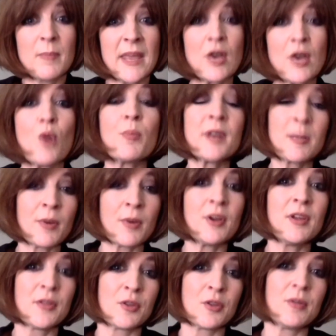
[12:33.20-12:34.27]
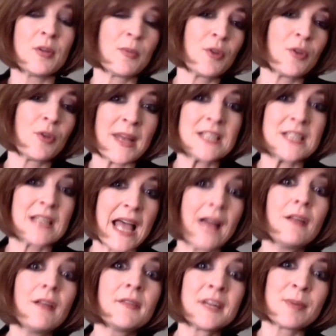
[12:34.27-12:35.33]
being open about, you know, their mental
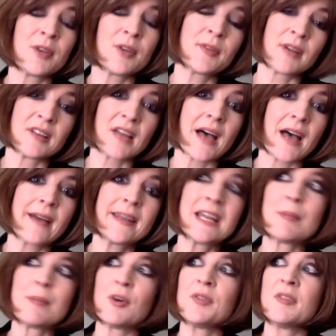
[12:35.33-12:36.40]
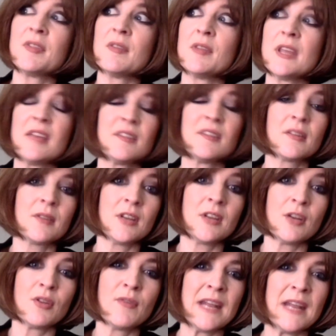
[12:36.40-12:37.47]
health and about their anxiety and about the
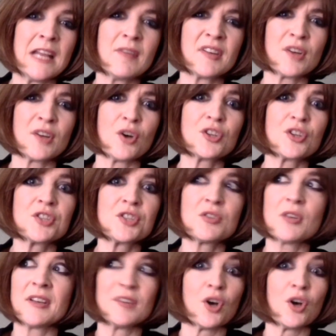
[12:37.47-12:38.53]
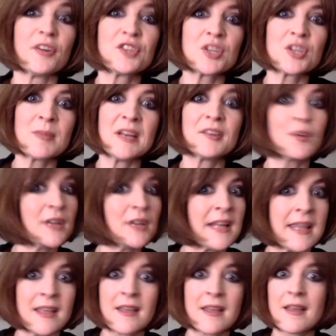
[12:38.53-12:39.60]
you know, the feeling of exhaustion. I mean,
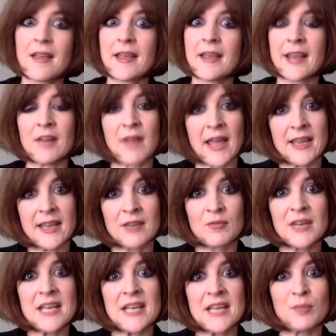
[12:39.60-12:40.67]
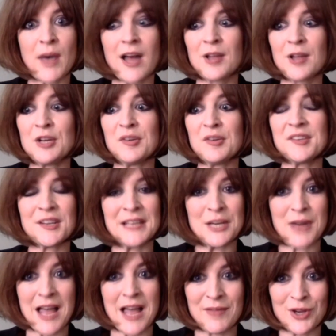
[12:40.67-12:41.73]
certainly, kind of, I can relate as well. You know,
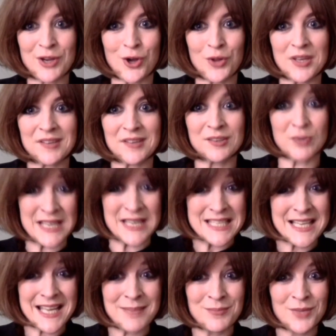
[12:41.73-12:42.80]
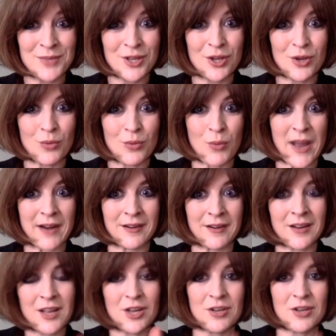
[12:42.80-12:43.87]
suddenly you're having all this screen time,
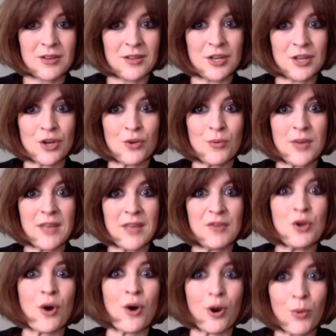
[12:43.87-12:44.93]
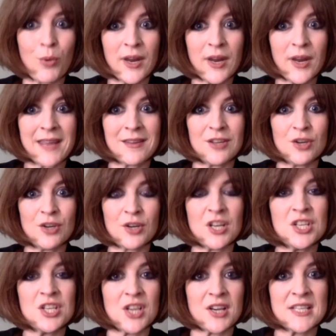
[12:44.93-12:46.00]
where, you know, if you are working, you're
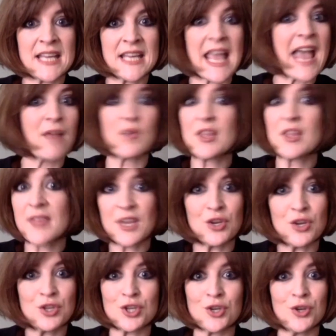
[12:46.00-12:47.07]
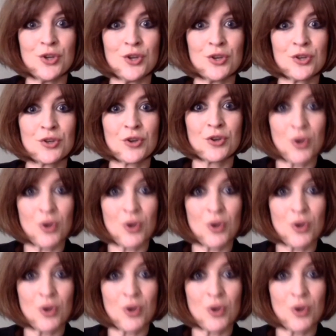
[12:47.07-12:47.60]
conducting everything you do